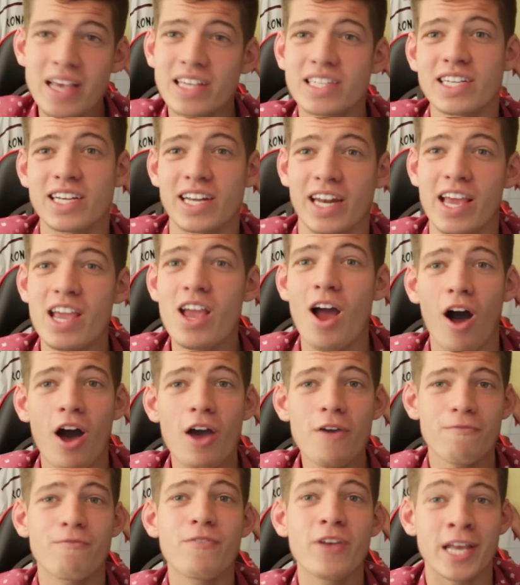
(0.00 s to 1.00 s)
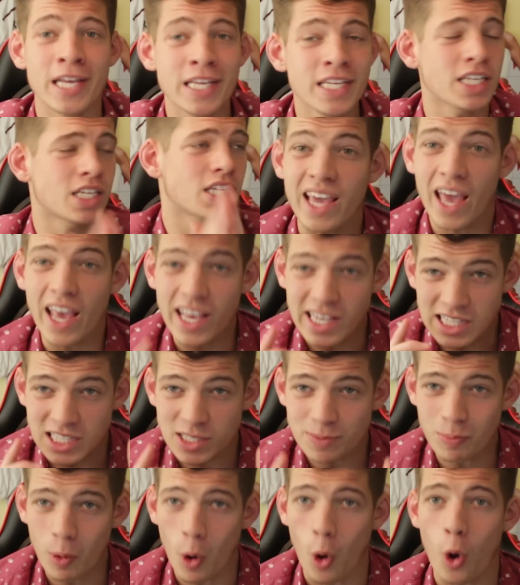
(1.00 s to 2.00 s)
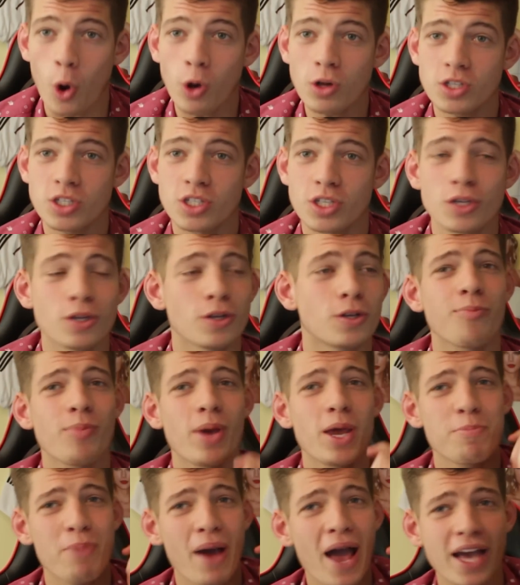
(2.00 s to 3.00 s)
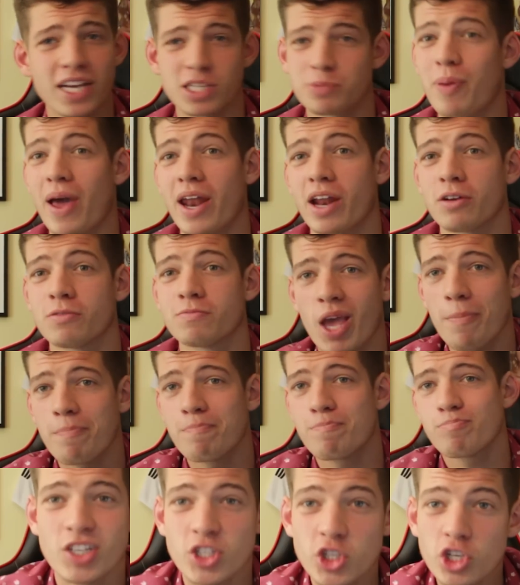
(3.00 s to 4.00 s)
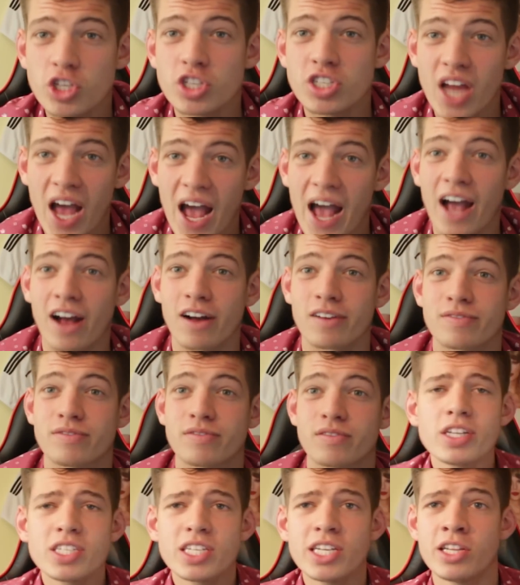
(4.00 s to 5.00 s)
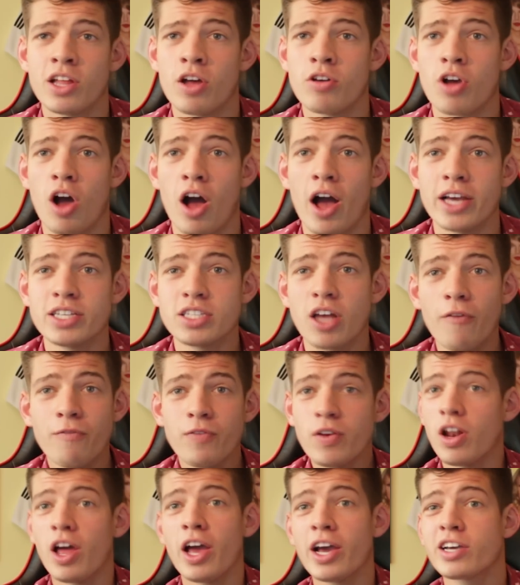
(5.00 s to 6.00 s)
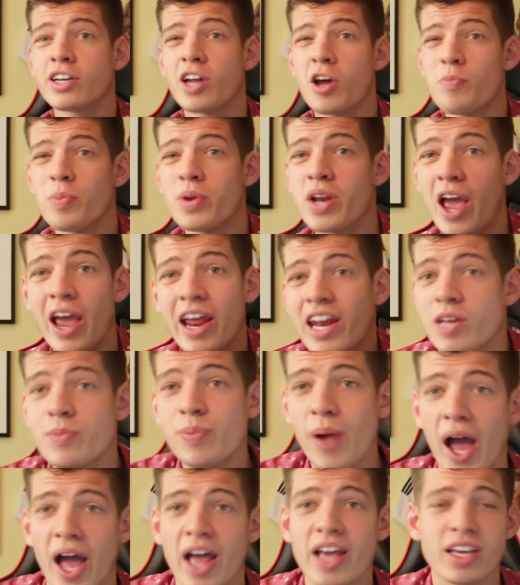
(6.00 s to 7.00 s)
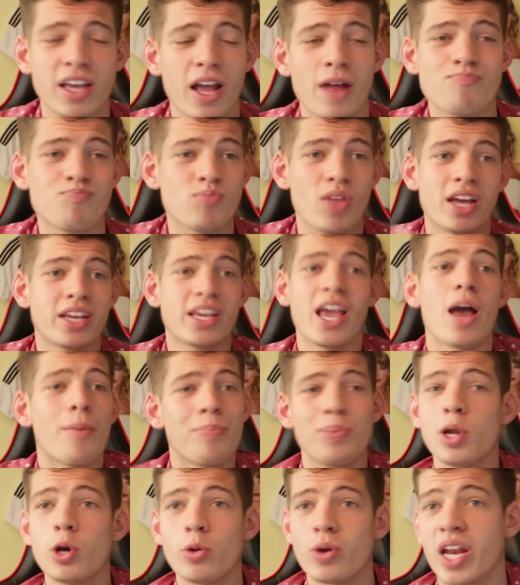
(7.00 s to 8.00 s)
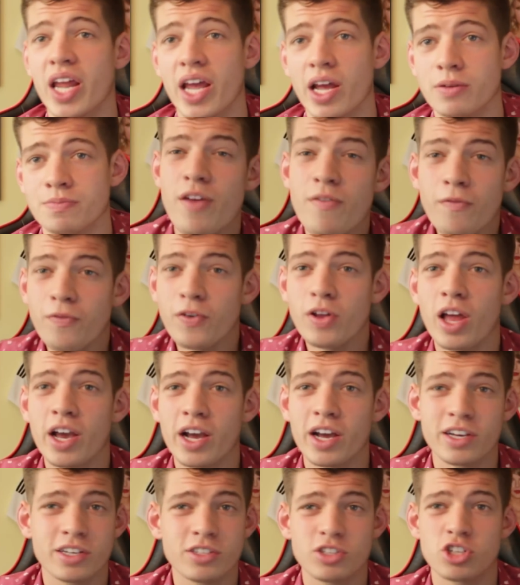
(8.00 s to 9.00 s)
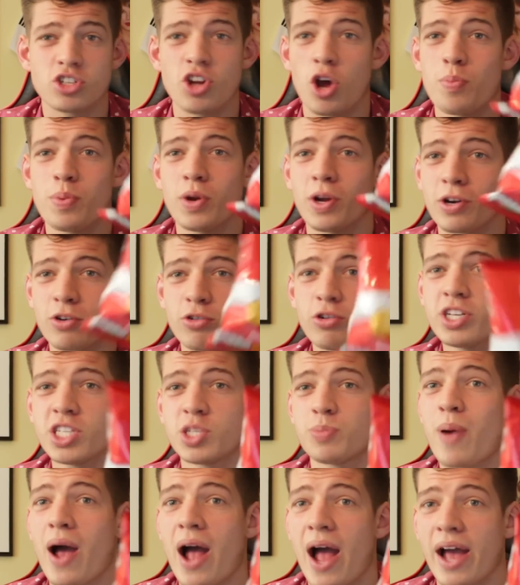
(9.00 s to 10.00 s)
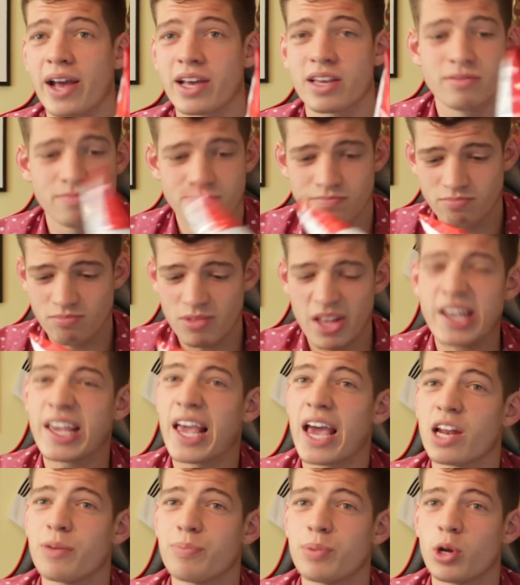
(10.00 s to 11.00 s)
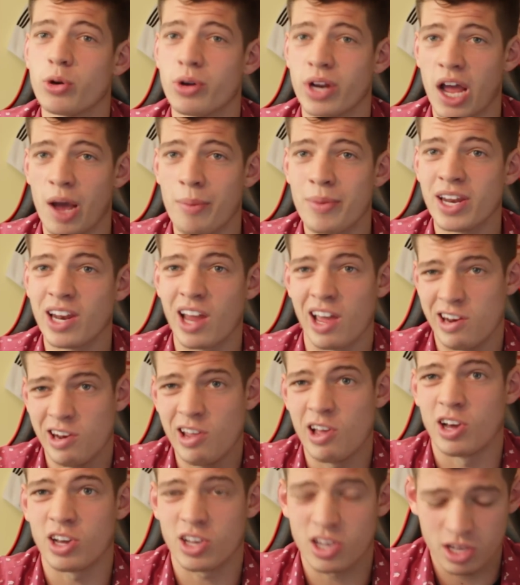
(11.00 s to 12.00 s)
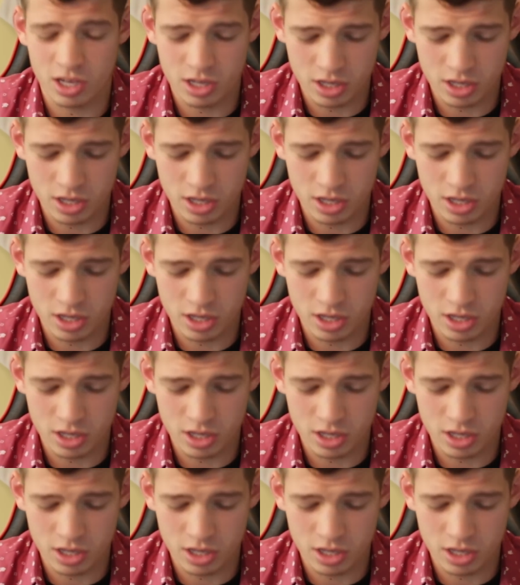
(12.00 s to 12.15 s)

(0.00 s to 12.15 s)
Basically, I think EA Sports have made packs better. Yep, they just have. Honestly though, guys, I feel like I could open any pack and get a blue in it. I even feel like I could just open a crisp pack and get a blue in it. I mean, like, look.